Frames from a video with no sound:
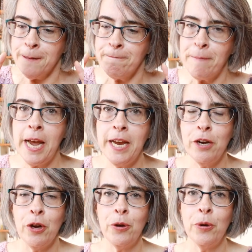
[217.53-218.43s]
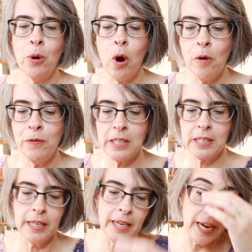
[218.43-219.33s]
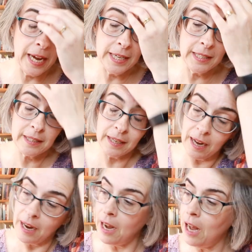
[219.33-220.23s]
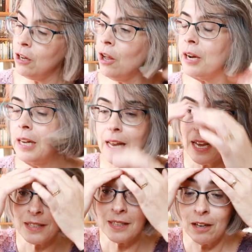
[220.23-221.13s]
man who obviously has a lot of lust,